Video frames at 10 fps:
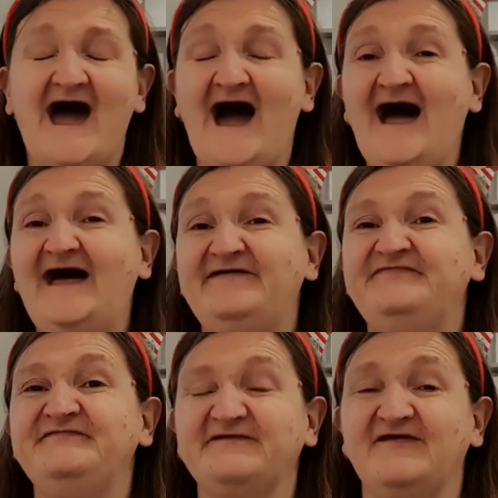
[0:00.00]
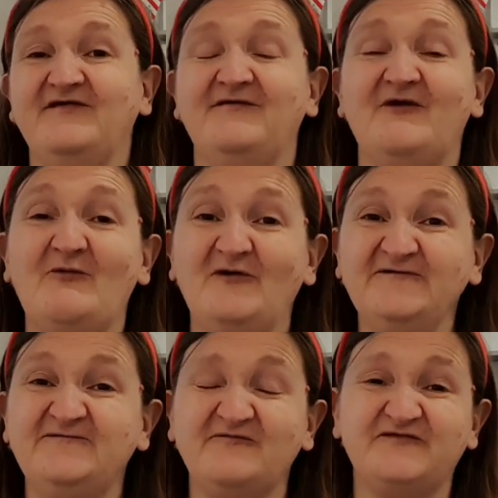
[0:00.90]
And
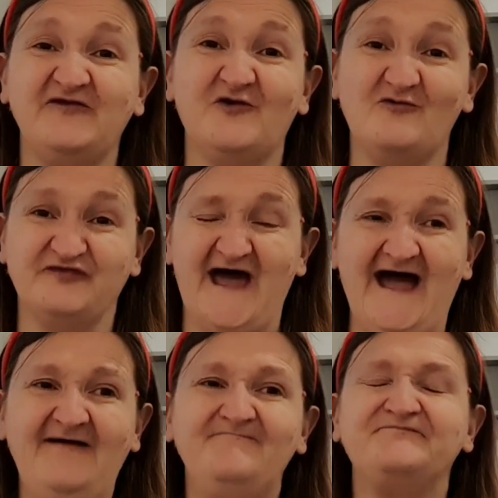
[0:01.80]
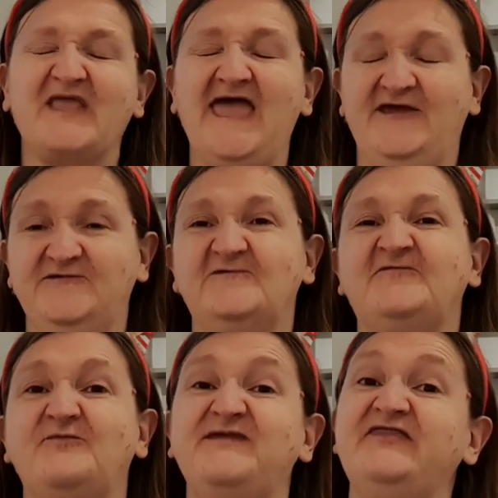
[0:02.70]
once we've done all that, it used
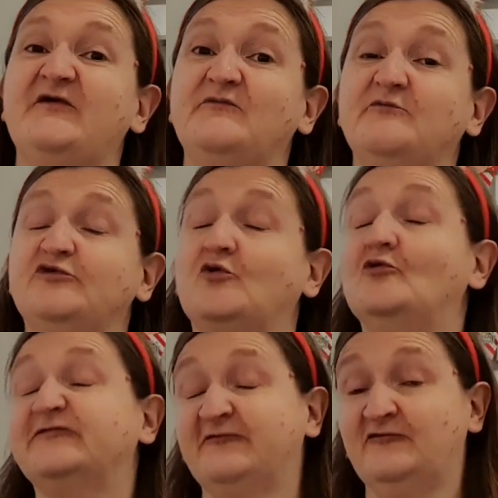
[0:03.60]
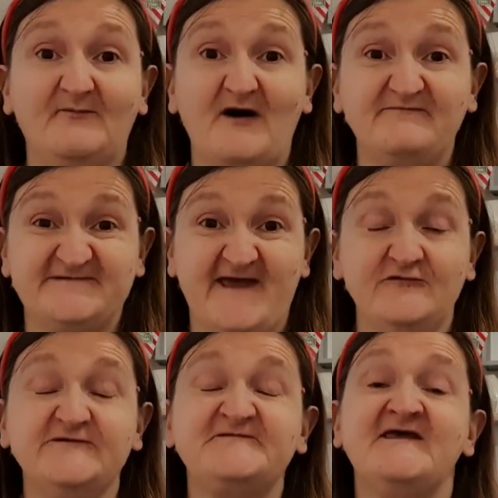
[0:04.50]
to be that we would go to mum's
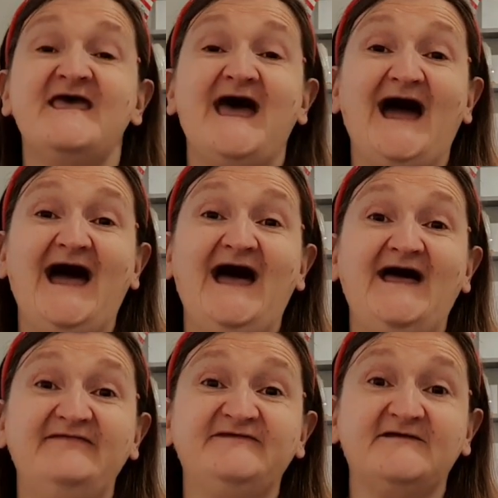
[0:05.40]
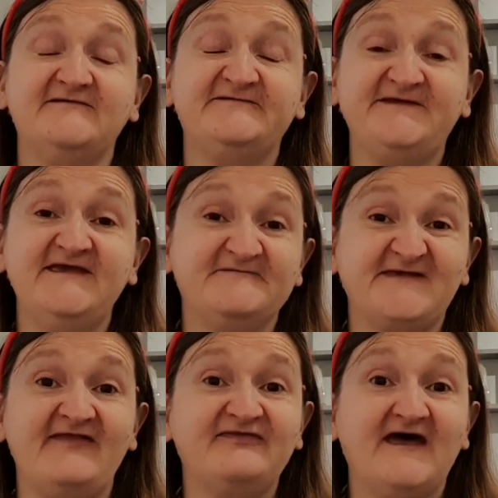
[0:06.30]
house and see if
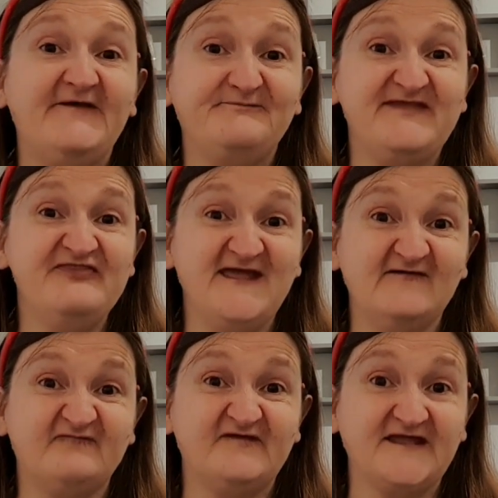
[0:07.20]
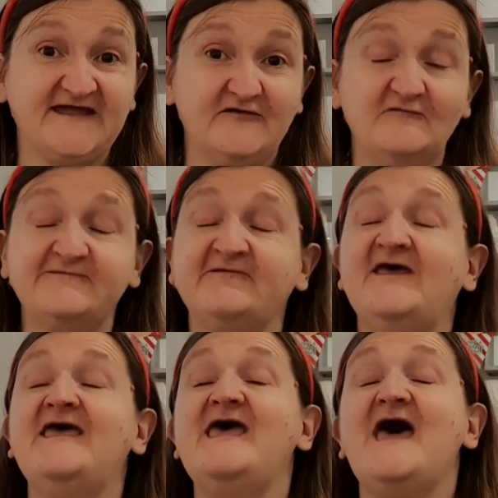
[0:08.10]
Santa had been there for the girls.
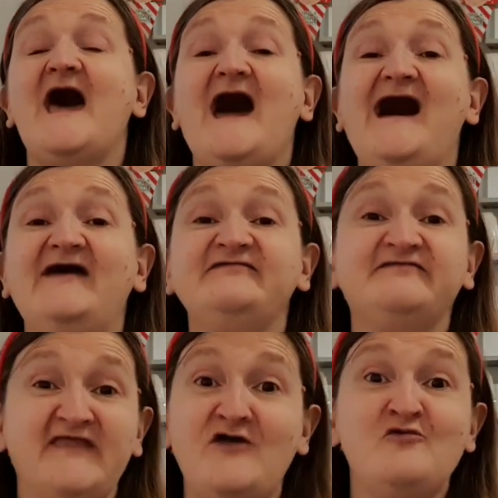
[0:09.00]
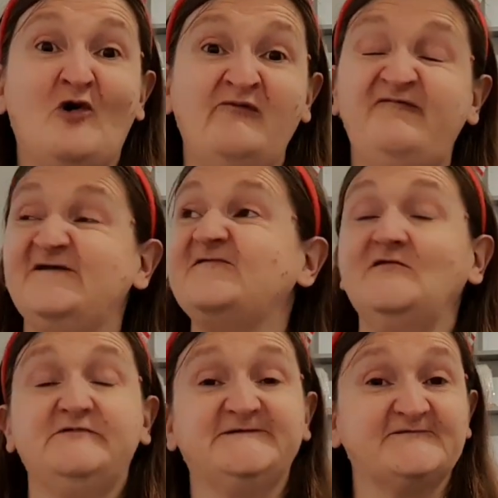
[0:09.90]
And now,
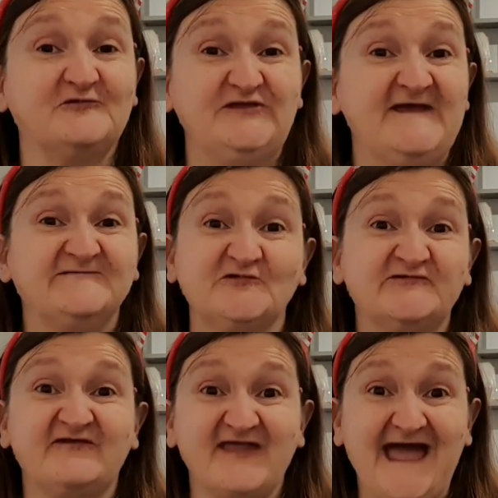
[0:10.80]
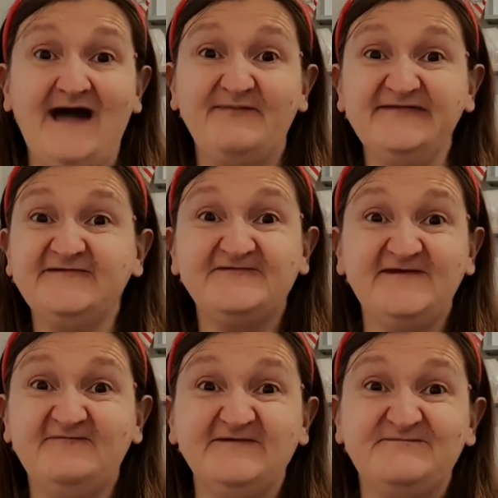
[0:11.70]
obviously, we just go next door to the cabin to
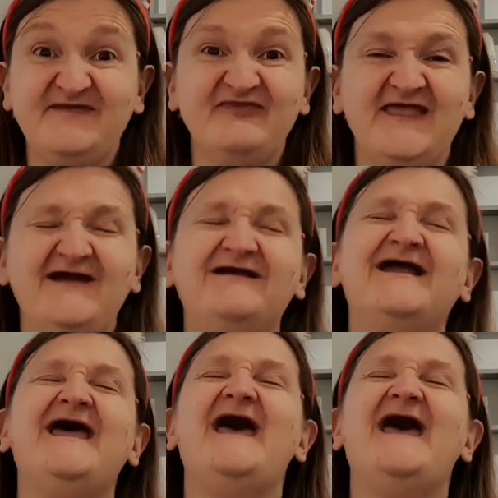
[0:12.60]
see if he's been there.